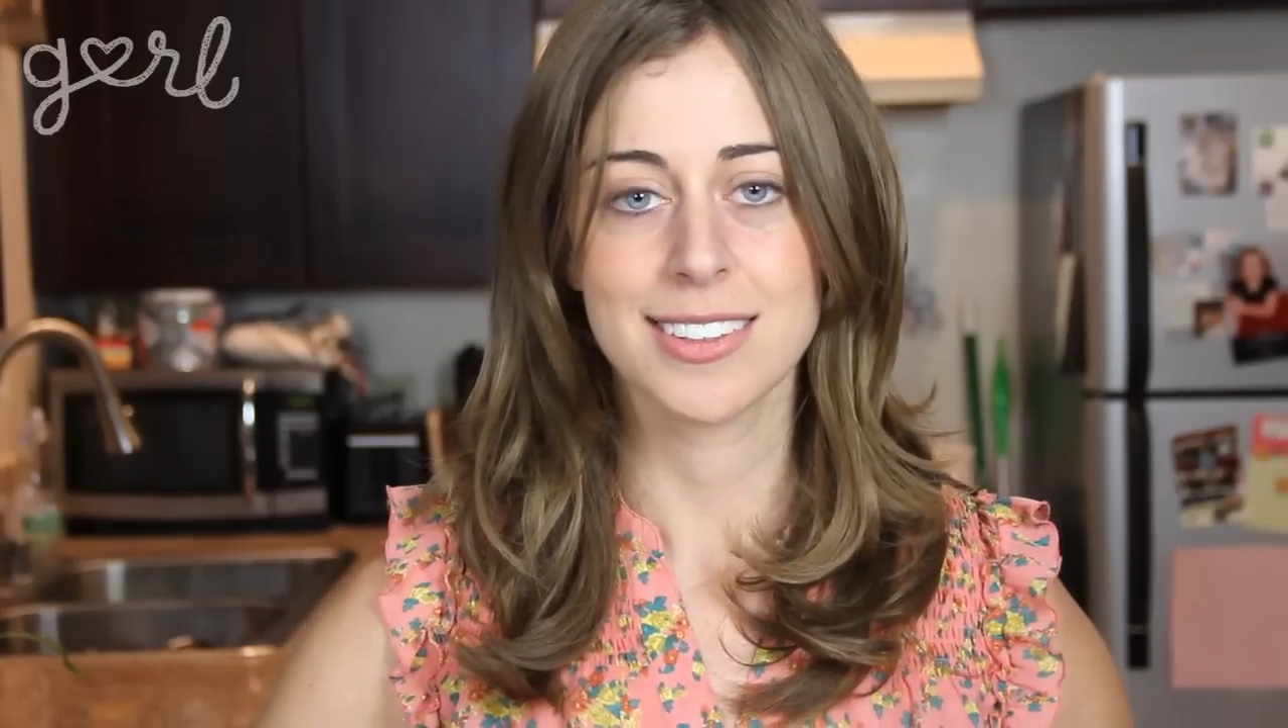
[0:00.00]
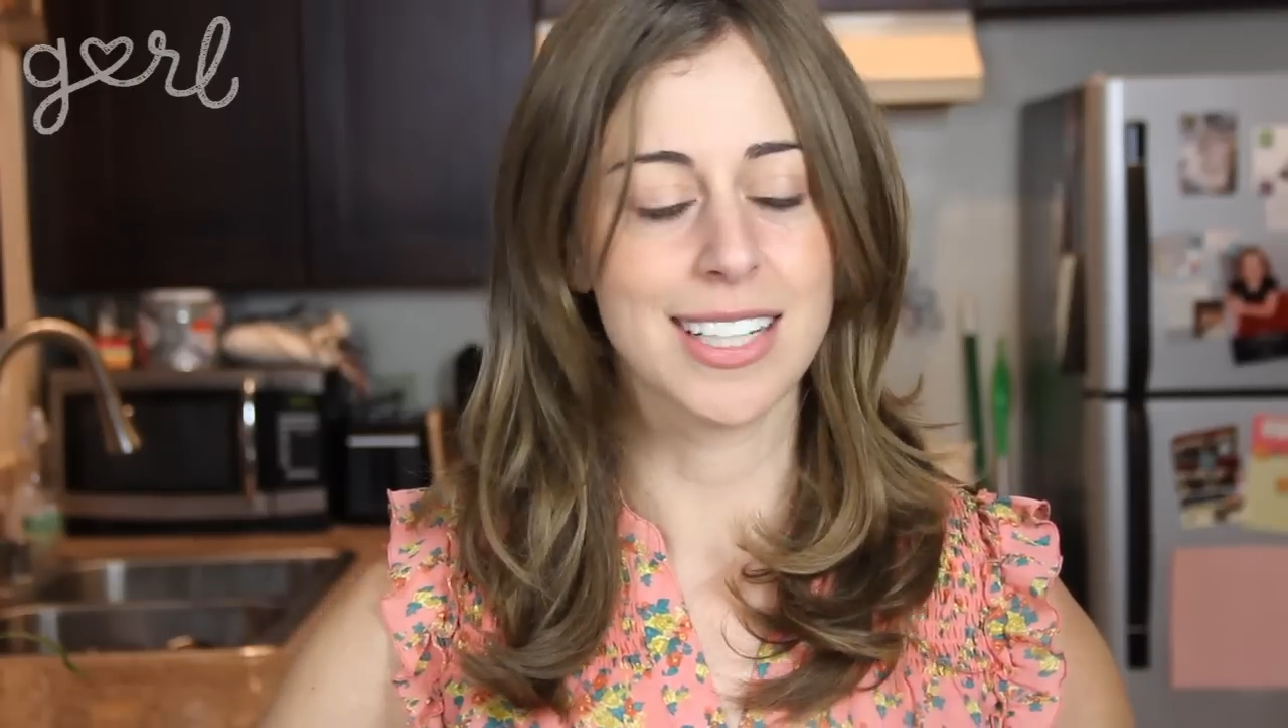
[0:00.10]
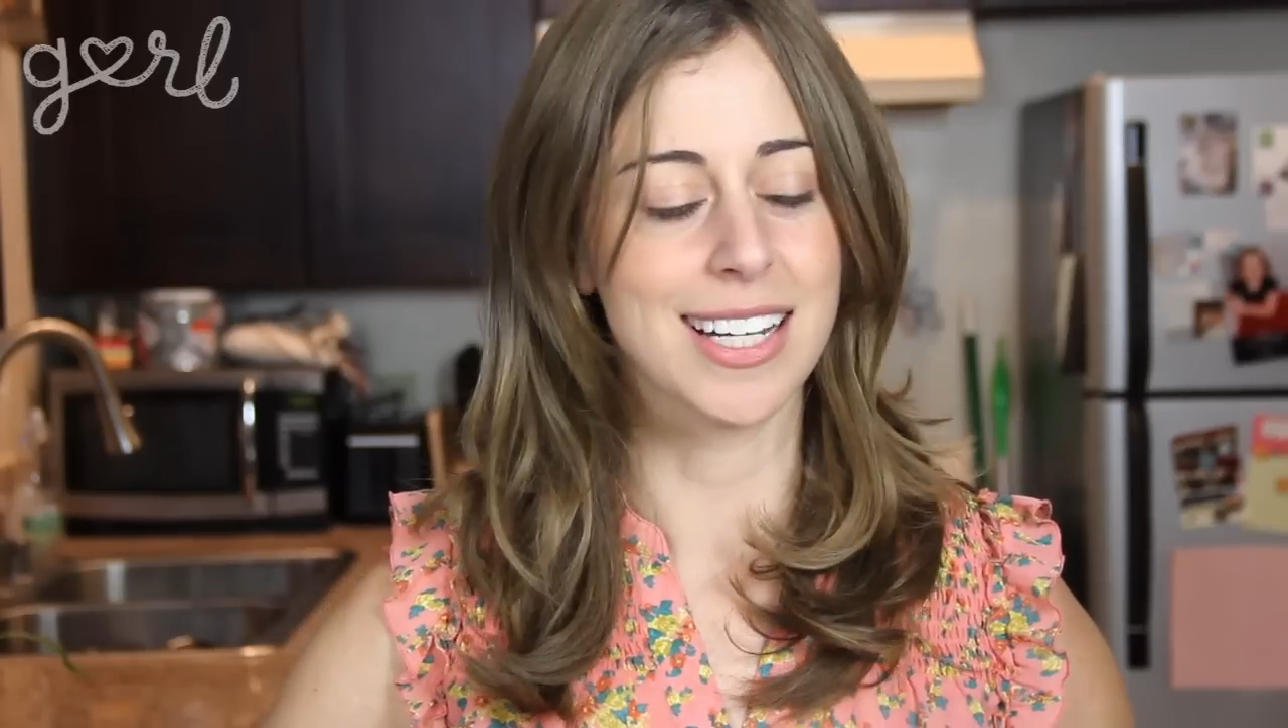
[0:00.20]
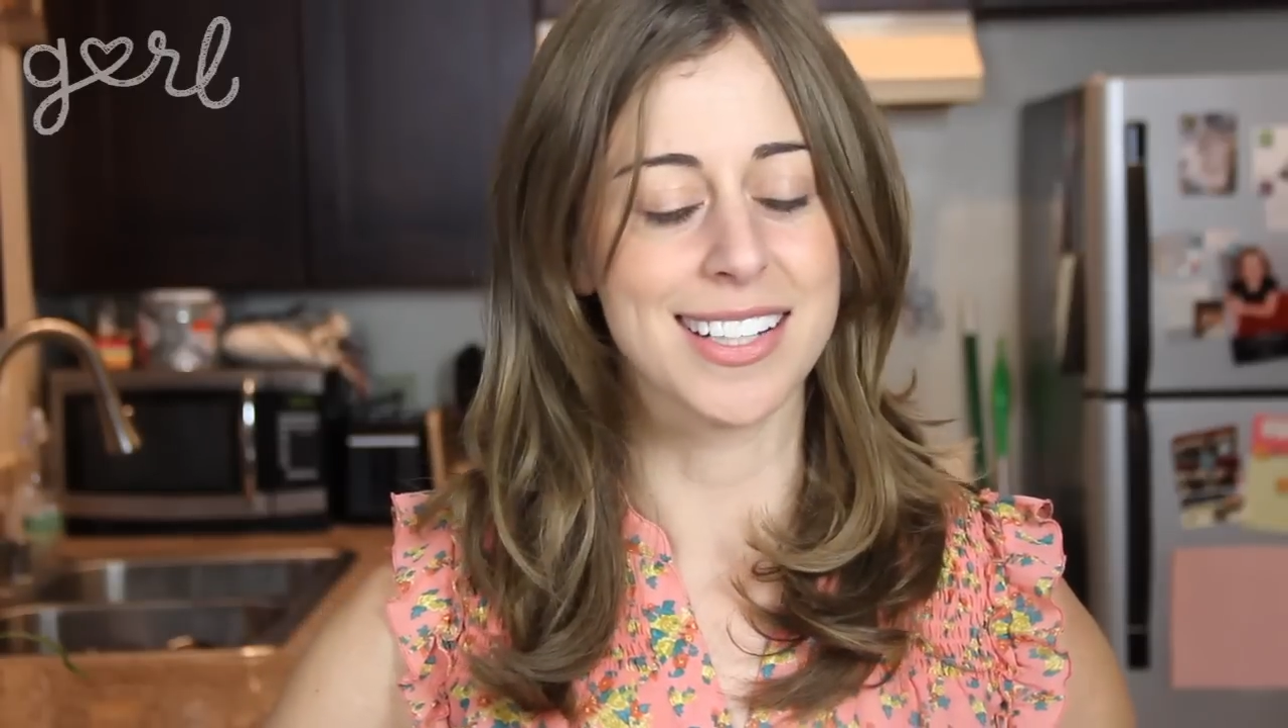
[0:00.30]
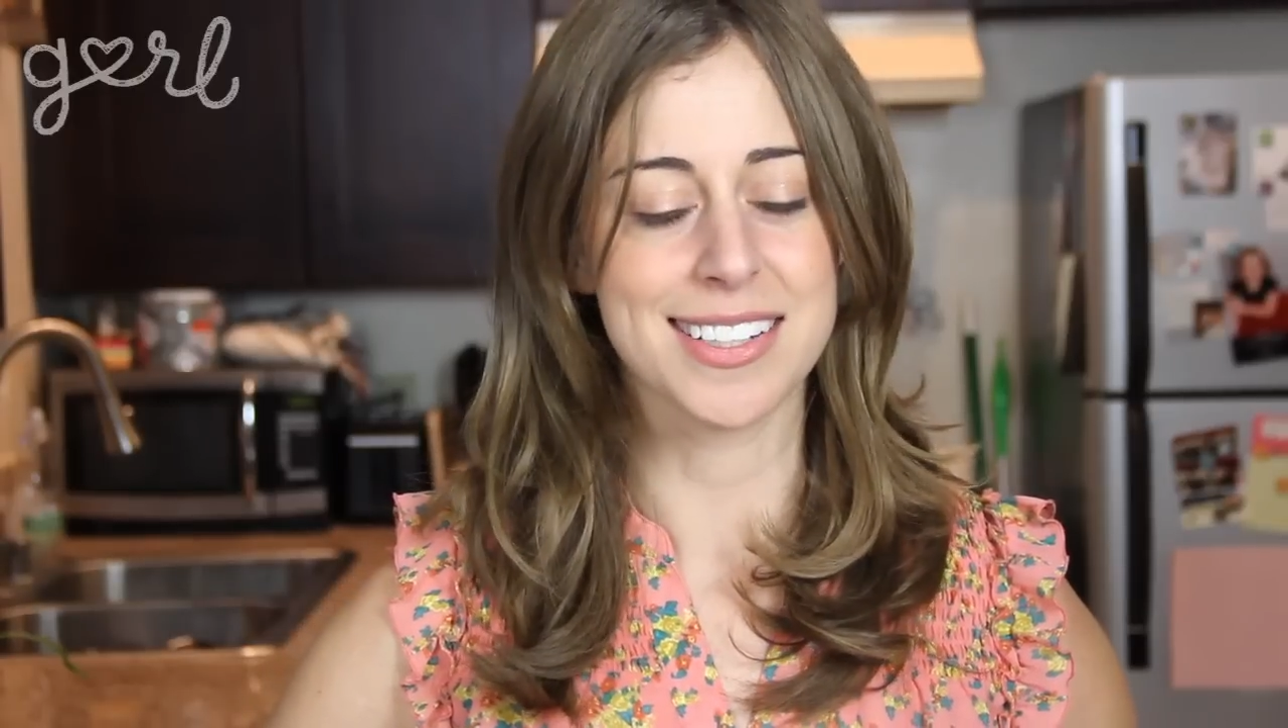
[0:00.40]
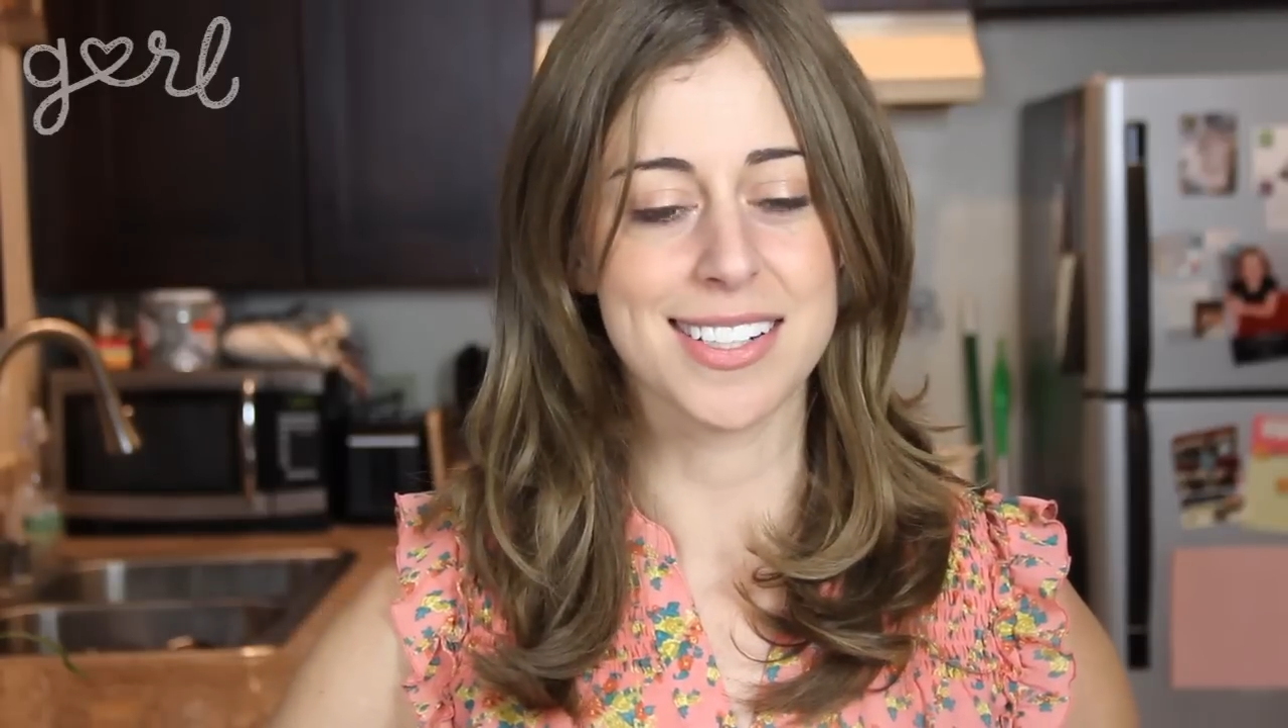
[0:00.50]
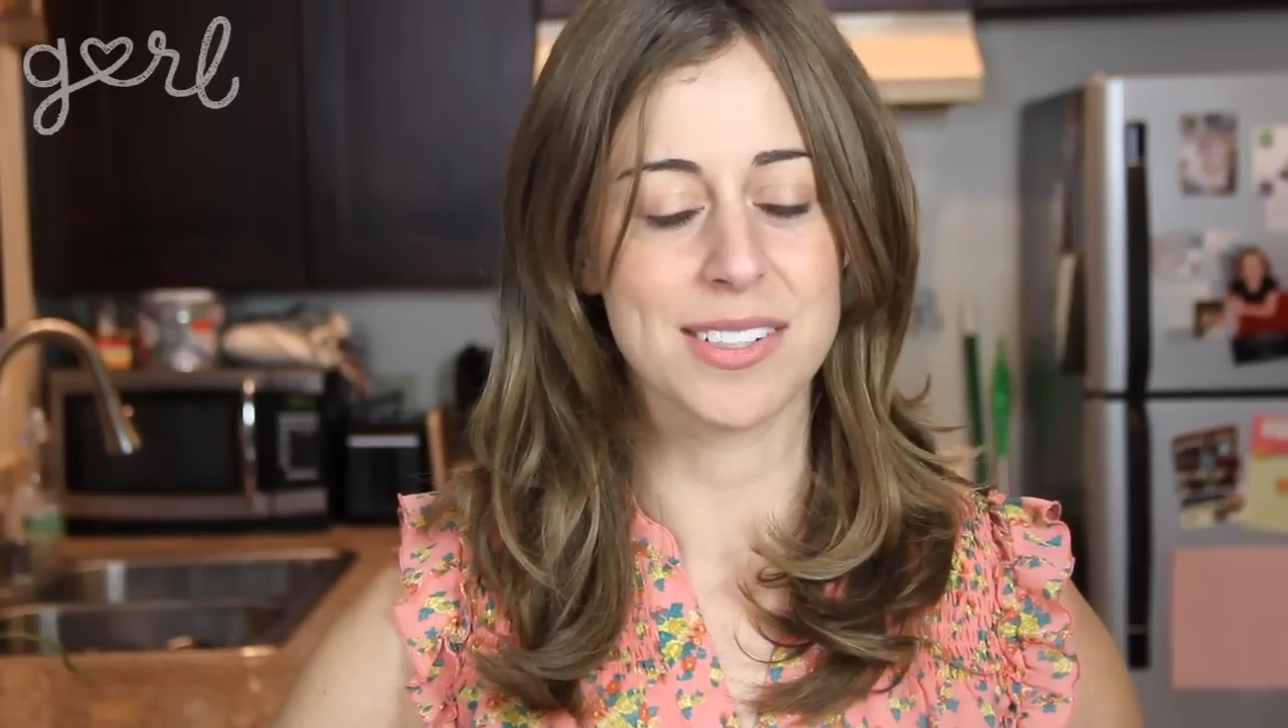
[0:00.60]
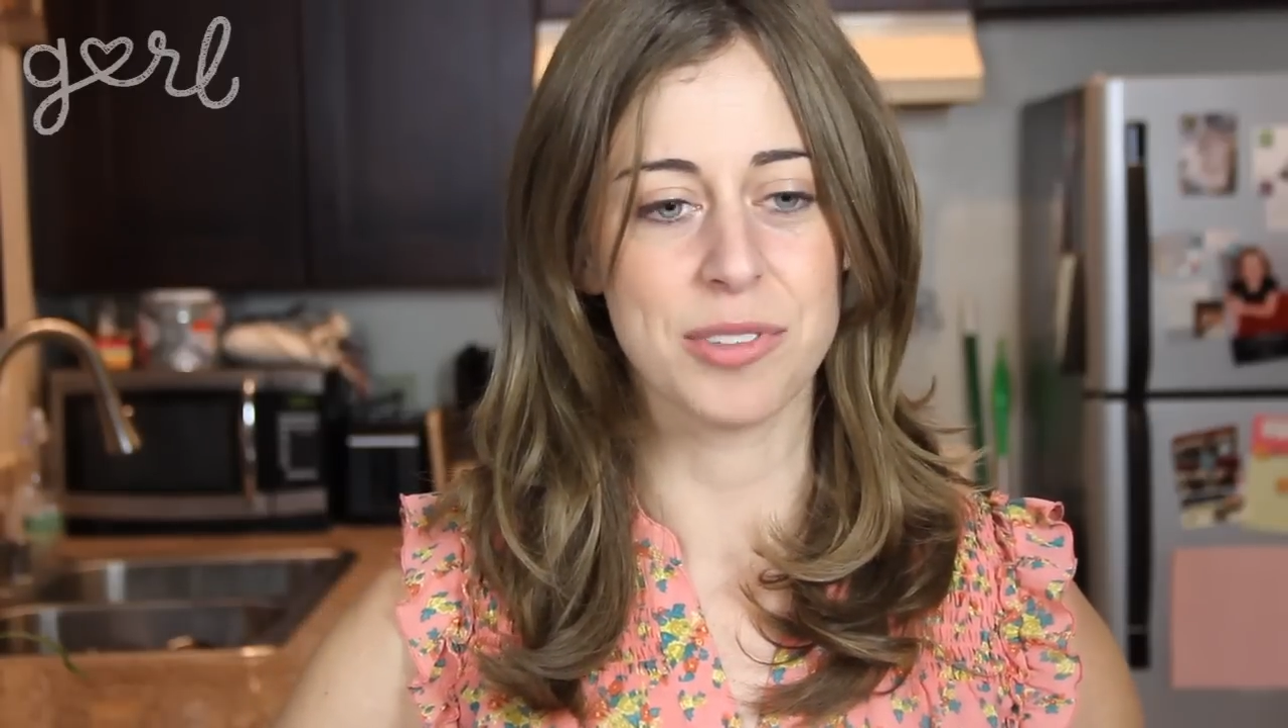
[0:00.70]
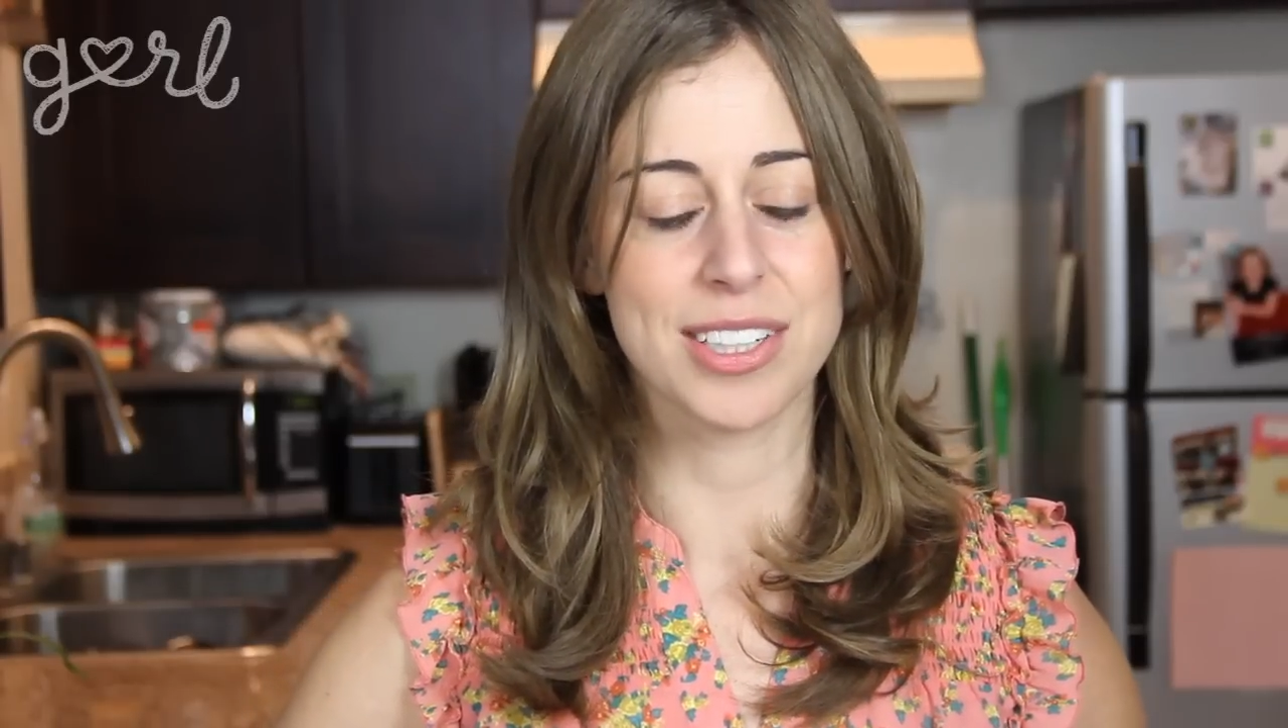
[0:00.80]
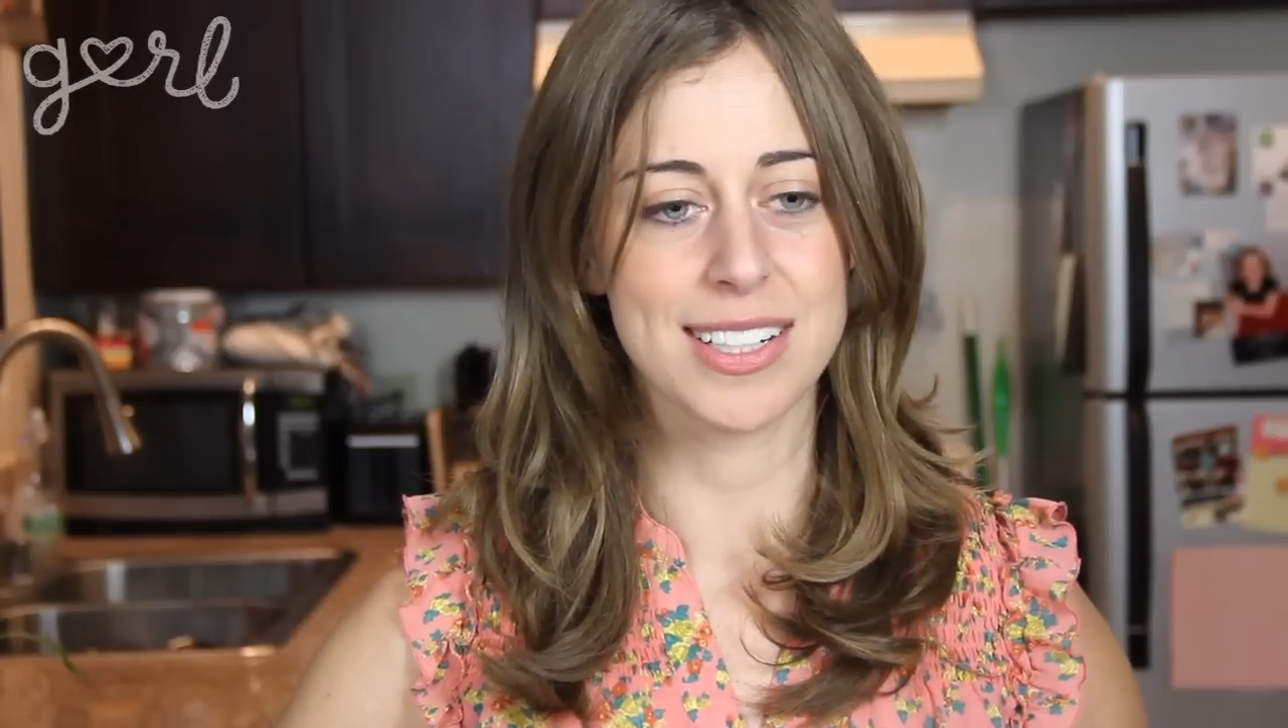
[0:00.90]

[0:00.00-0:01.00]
That doesn't work,